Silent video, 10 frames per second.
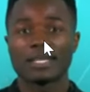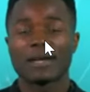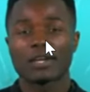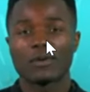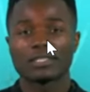
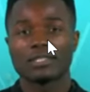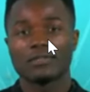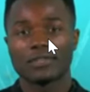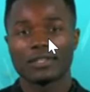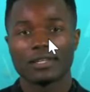Anytime I could
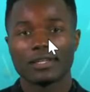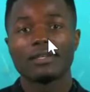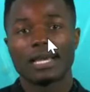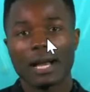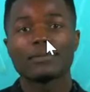watch Clifford,
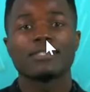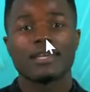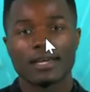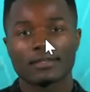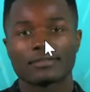I
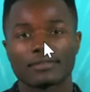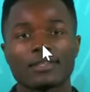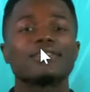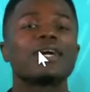was there.